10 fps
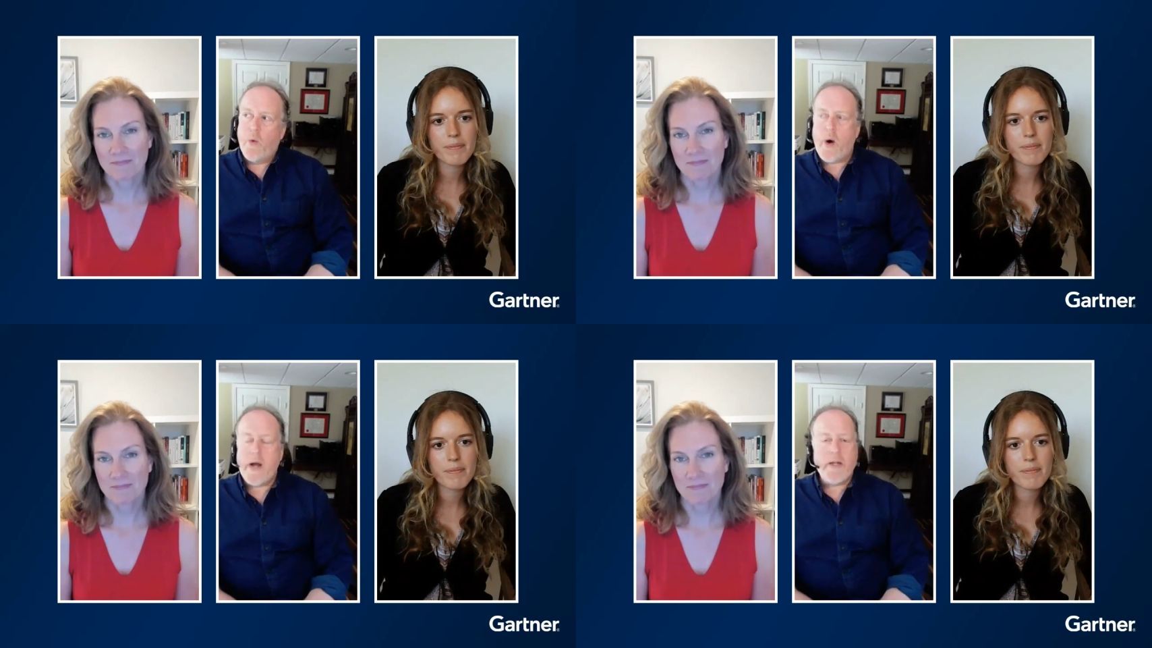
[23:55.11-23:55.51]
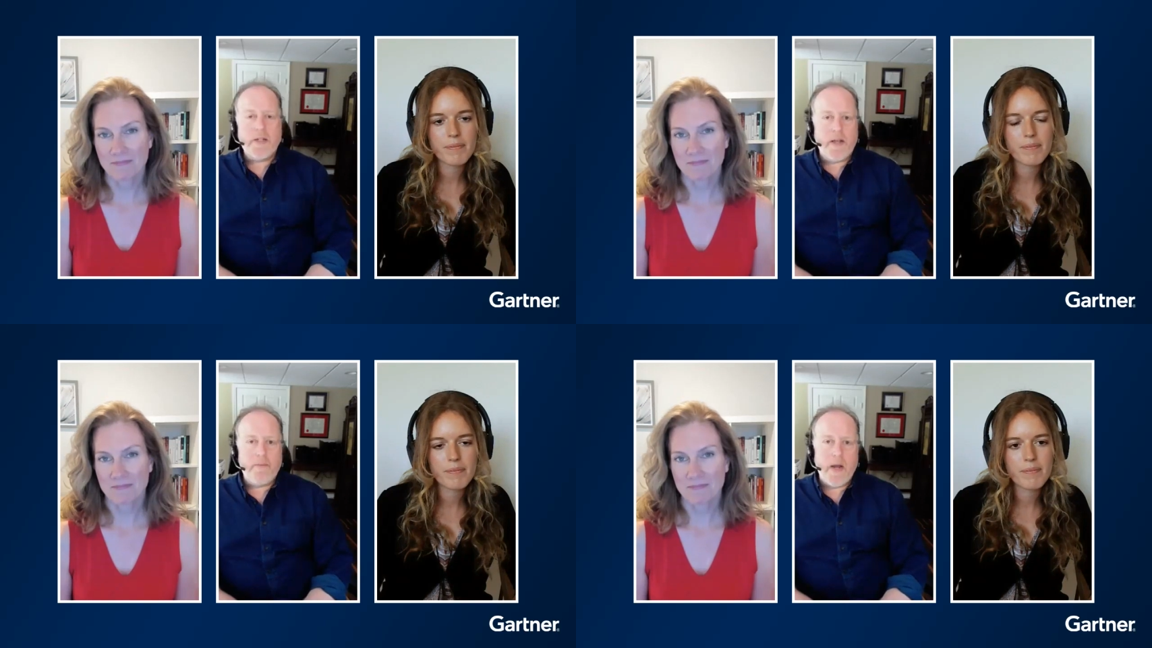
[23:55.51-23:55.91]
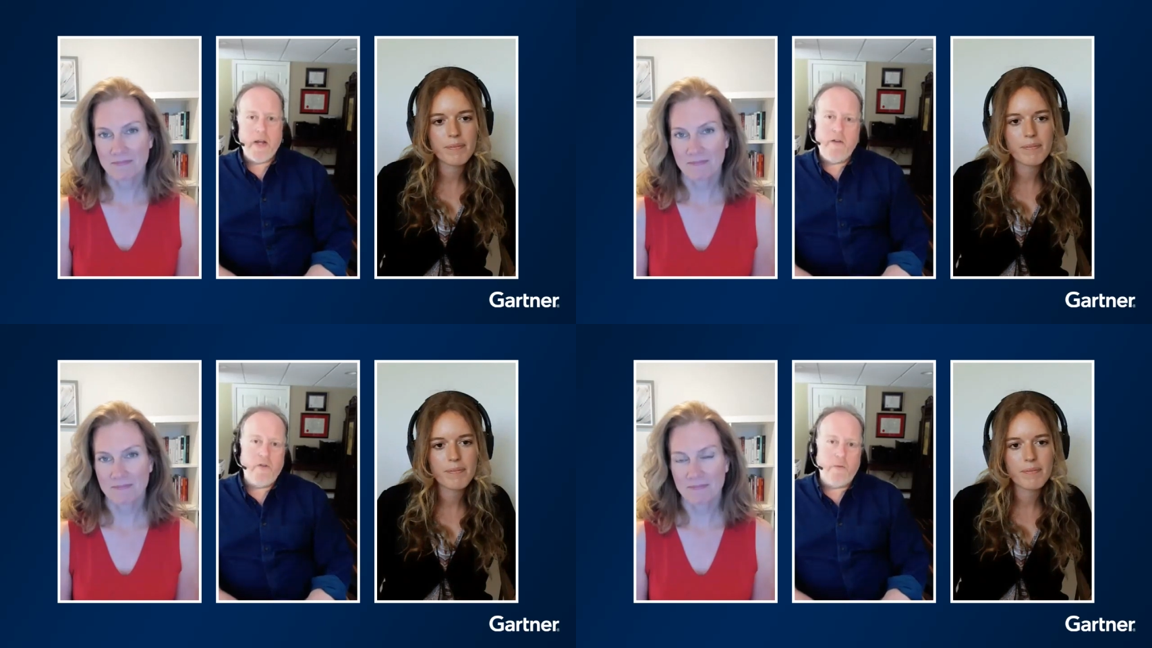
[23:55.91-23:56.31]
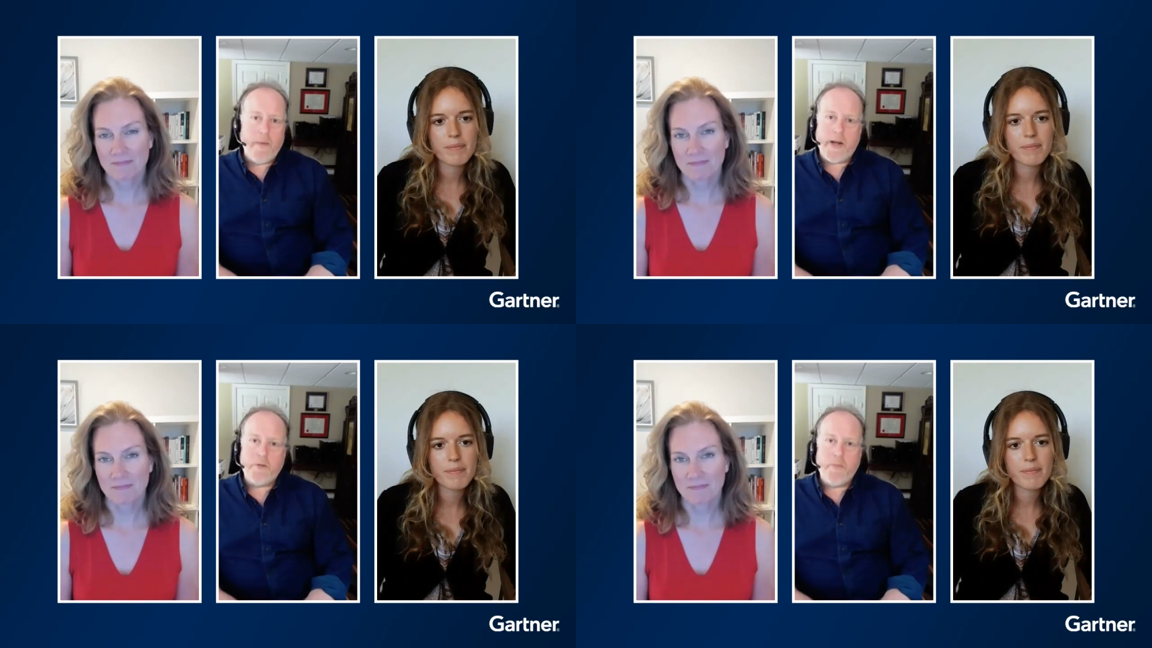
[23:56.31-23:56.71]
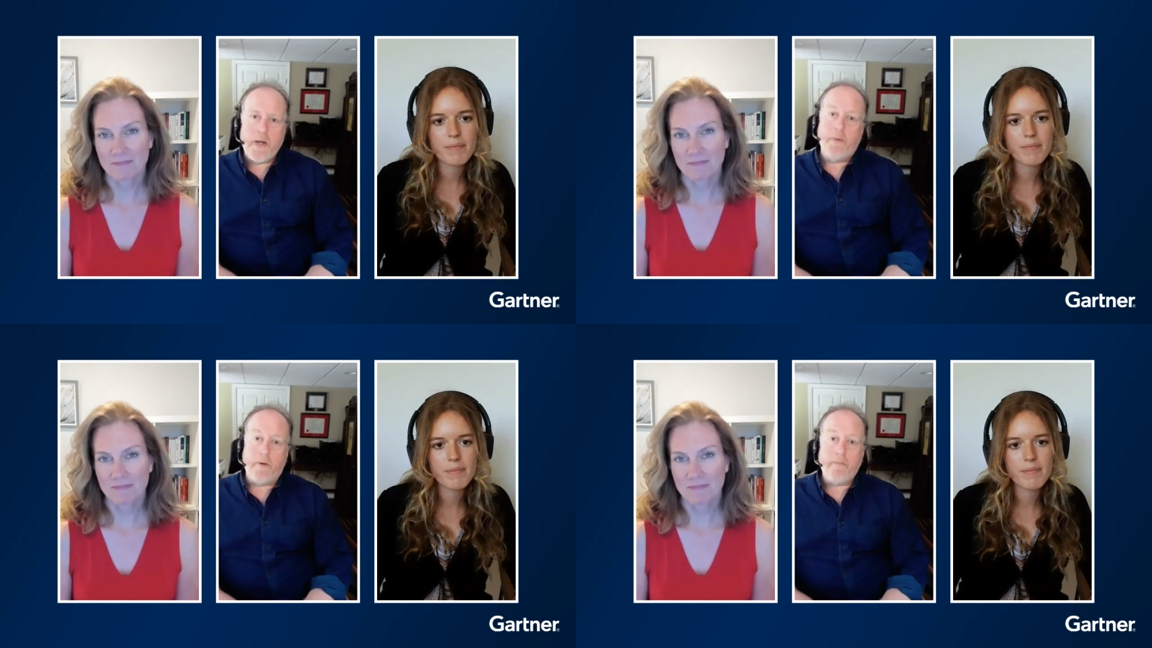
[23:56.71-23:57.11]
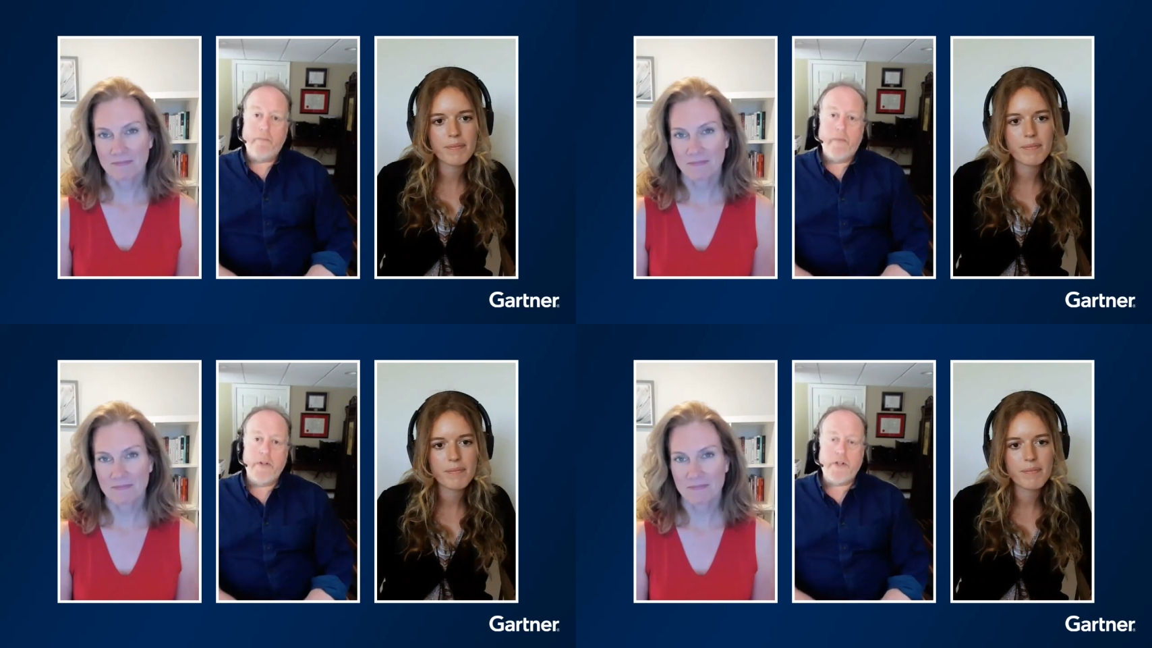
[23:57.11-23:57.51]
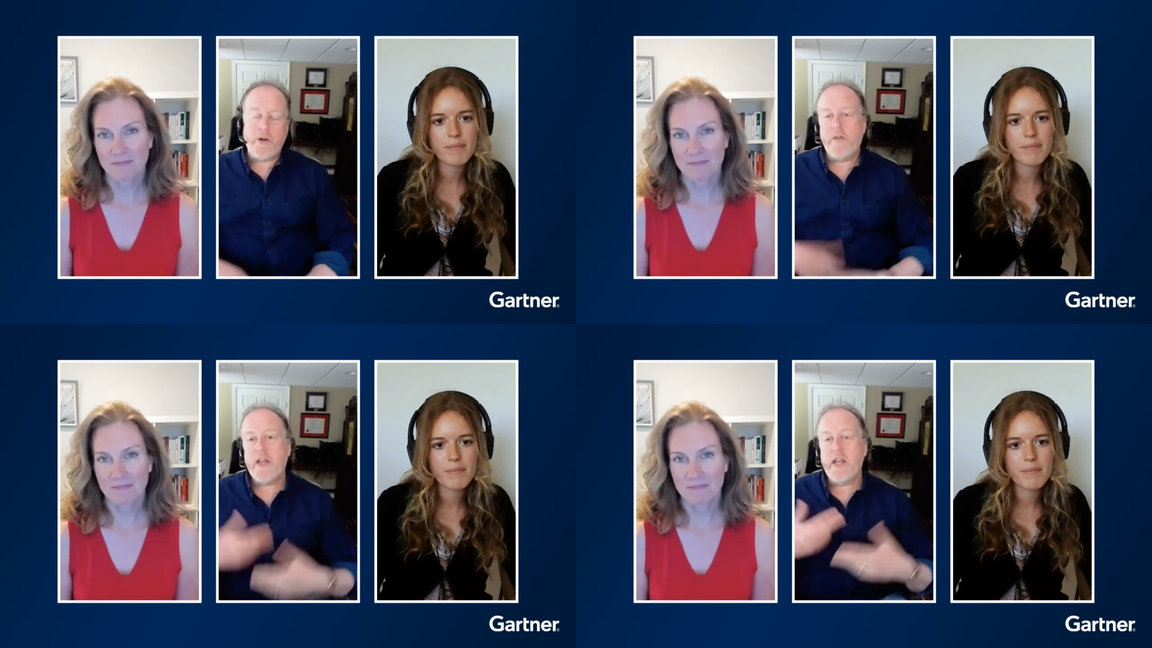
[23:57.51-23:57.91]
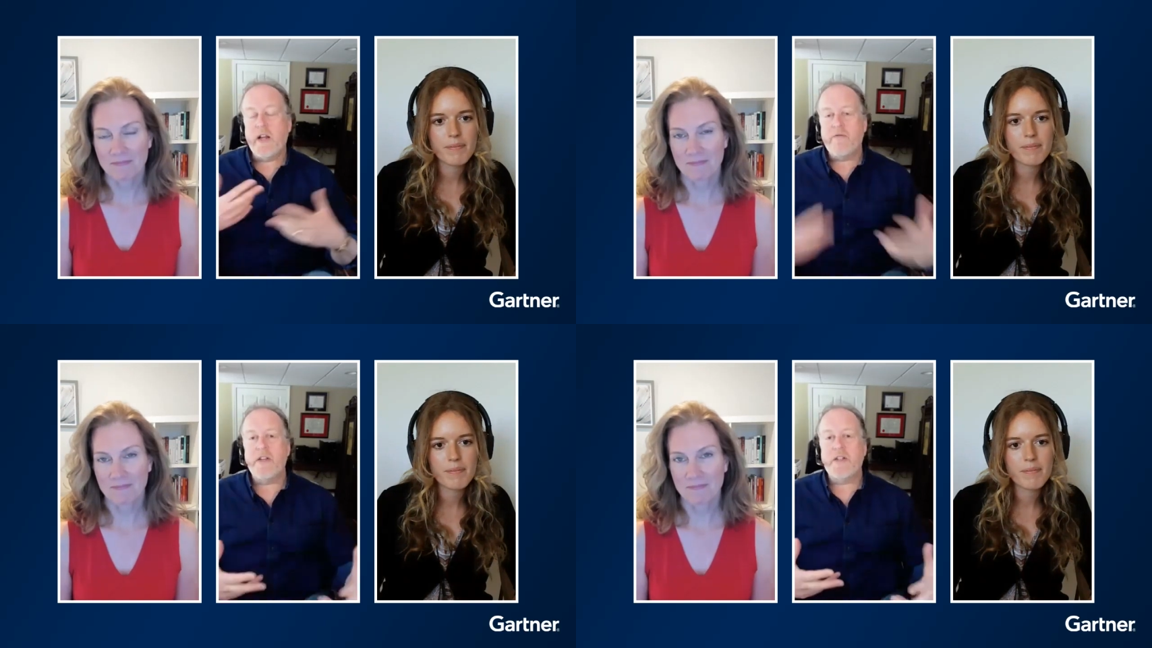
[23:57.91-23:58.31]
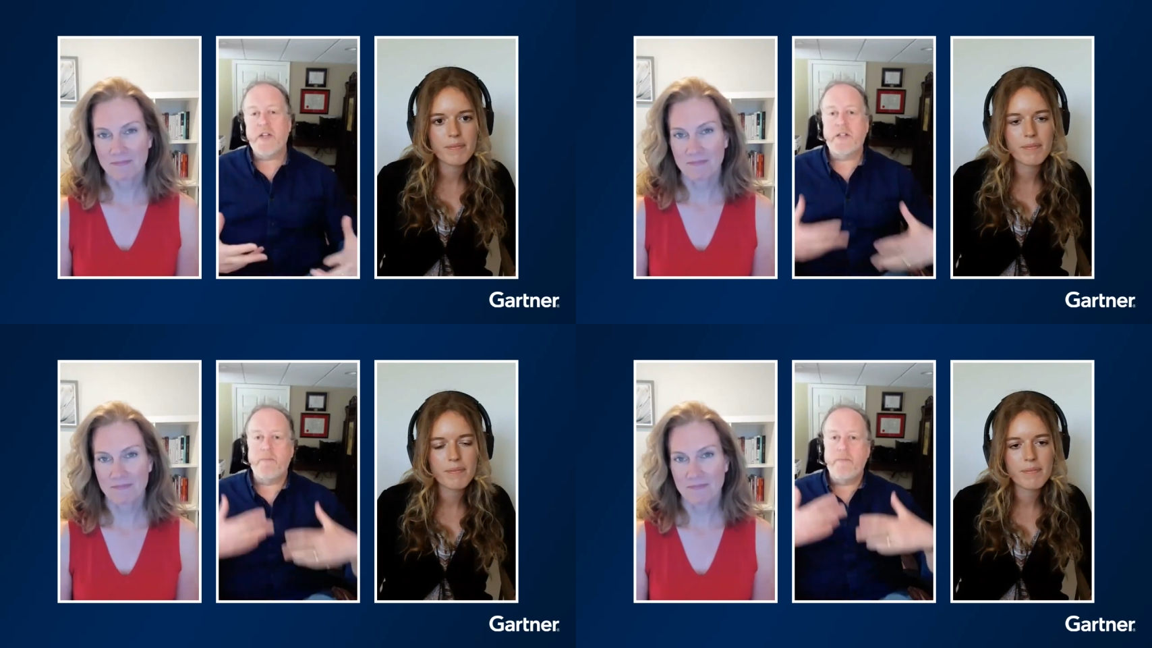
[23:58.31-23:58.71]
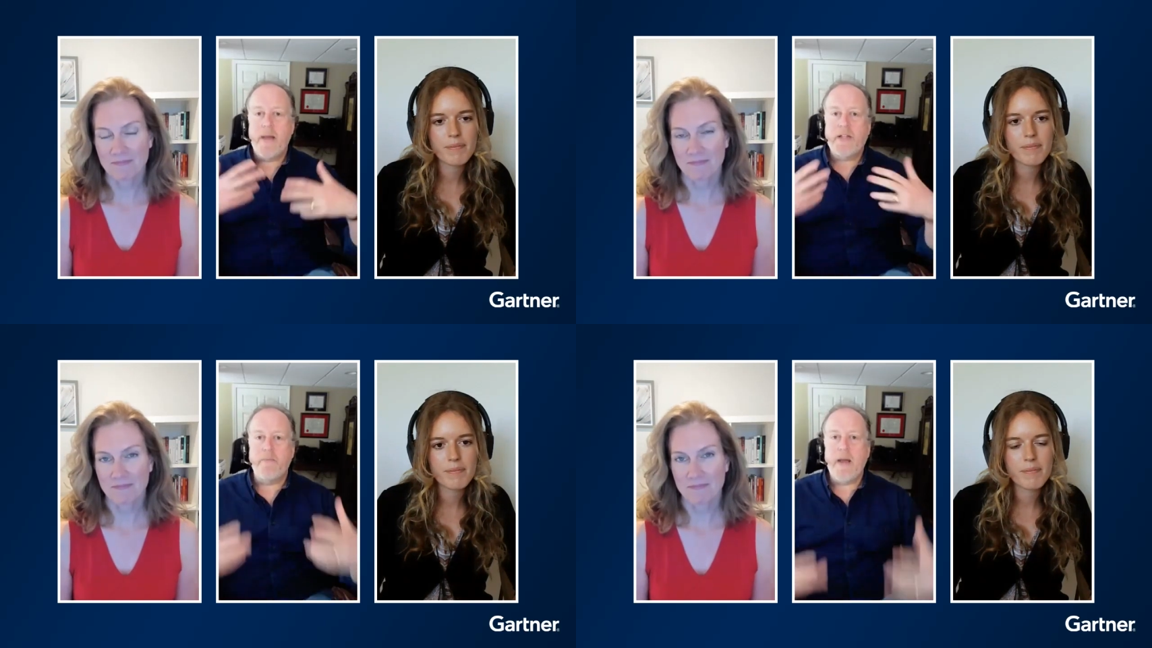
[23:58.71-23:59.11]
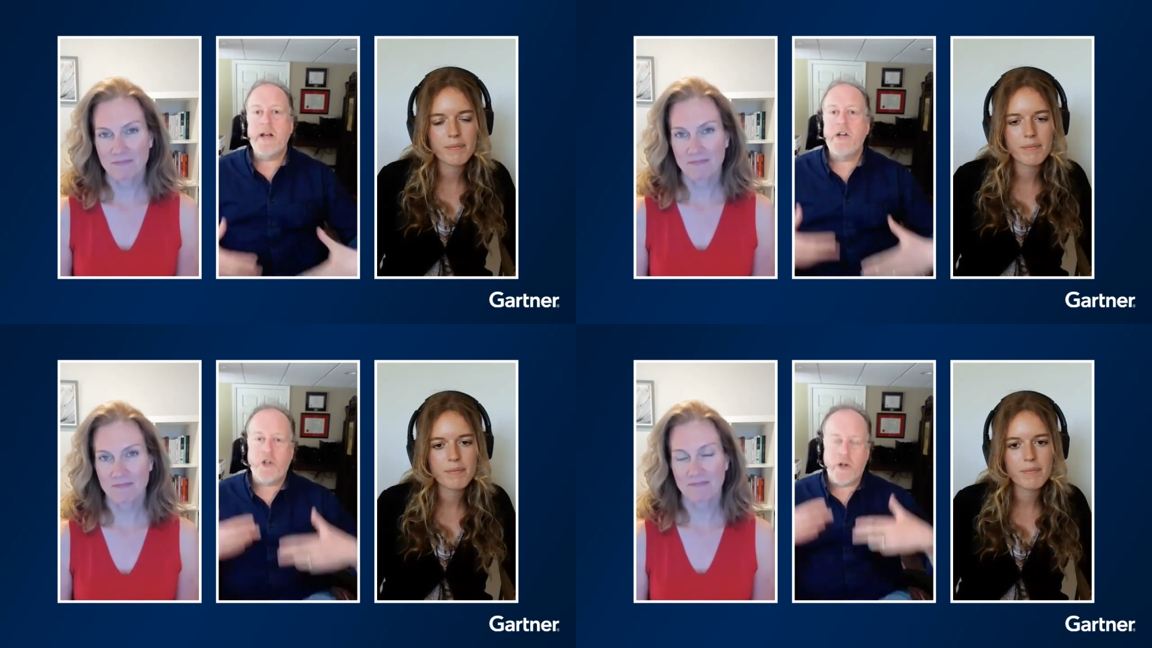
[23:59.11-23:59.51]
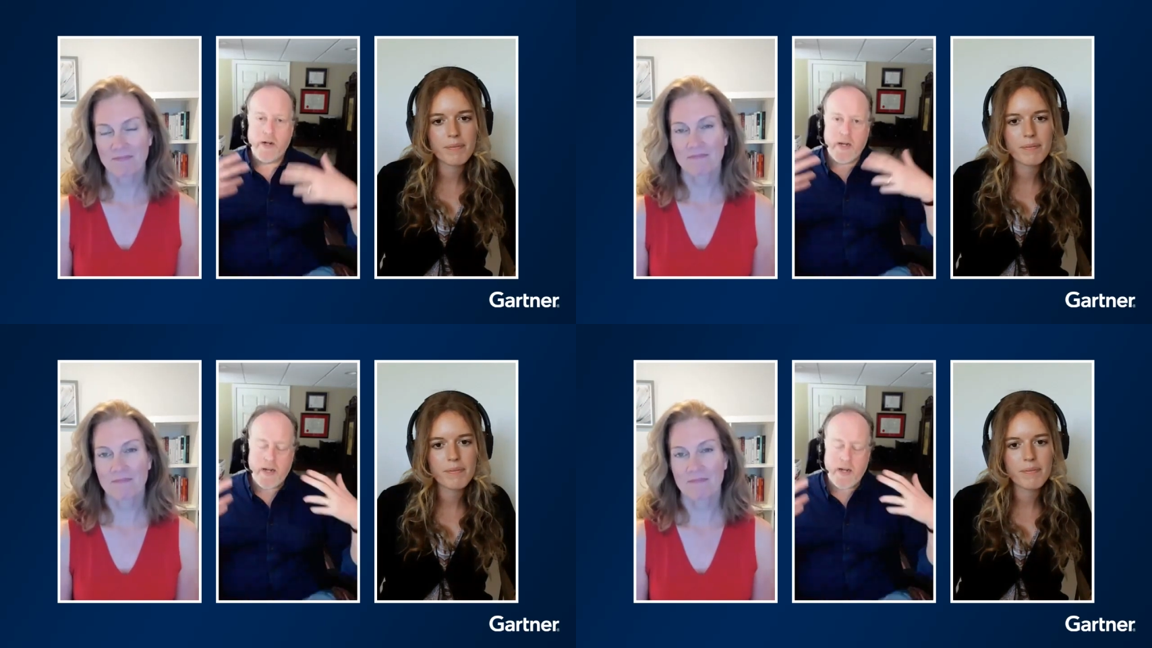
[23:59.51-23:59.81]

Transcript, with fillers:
Speaker 1: One is that many of you manage people, so you're thinking of this as a as a manager and